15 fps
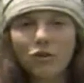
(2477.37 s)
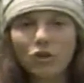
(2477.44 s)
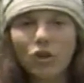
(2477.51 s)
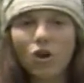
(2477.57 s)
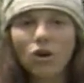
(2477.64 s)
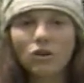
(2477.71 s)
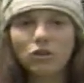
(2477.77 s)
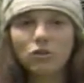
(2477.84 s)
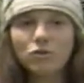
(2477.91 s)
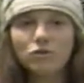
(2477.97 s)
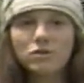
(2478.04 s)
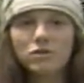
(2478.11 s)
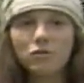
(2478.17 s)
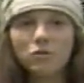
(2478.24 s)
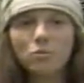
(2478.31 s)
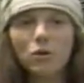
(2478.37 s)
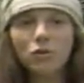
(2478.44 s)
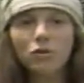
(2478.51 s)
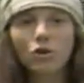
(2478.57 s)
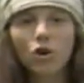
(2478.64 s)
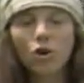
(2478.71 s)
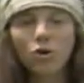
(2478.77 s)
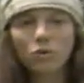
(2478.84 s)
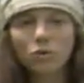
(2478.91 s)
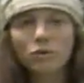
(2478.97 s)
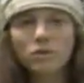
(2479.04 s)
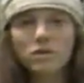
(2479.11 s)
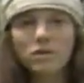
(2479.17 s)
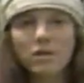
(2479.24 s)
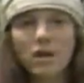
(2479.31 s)
their long use for both
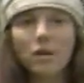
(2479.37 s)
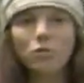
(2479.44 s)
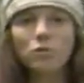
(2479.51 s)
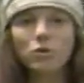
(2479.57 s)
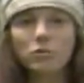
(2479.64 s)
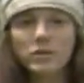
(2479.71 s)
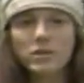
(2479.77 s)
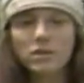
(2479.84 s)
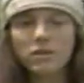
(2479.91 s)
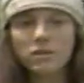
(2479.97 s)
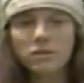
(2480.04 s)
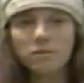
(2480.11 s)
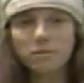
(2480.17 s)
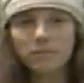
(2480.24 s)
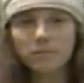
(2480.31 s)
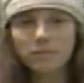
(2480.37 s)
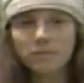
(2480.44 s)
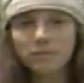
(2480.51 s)
colds and rheumatism.